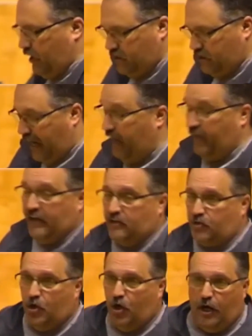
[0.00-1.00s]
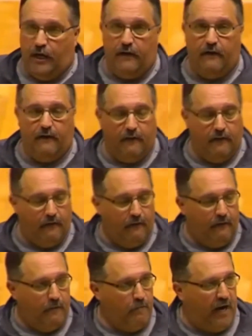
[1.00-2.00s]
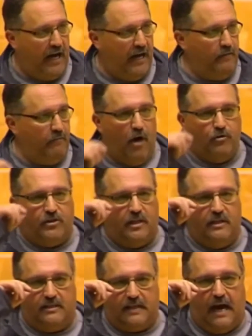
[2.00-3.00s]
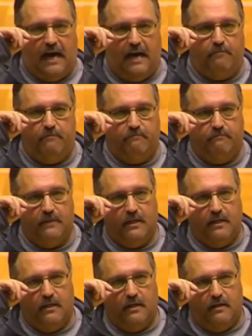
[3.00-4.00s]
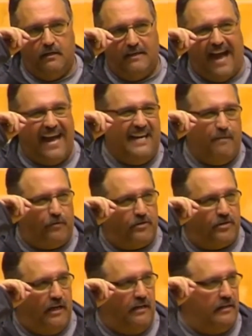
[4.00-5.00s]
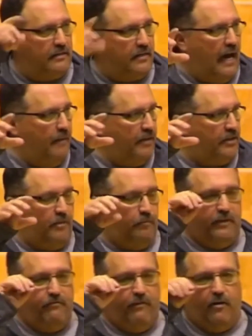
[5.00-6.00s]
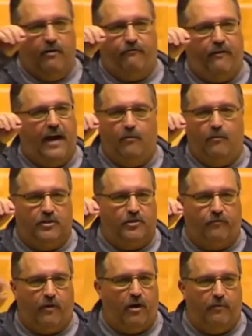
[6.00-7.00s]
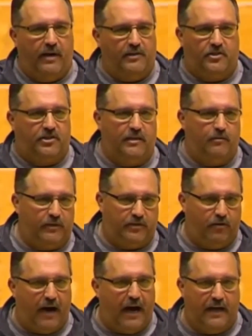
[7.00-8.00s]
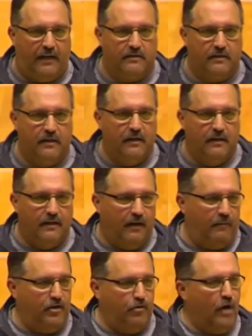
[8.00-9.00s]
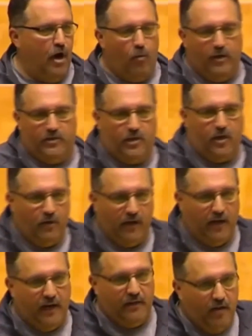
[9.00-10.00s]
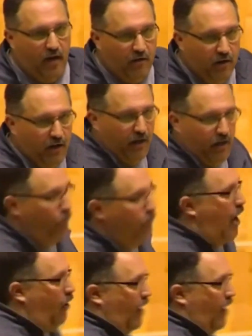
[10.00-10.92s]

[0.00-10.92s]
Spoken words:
and I think it's good, but most of the time, 90% of the time, it's simply verifying what you've already seen with your eyes. I mean, you know what's going on. You know how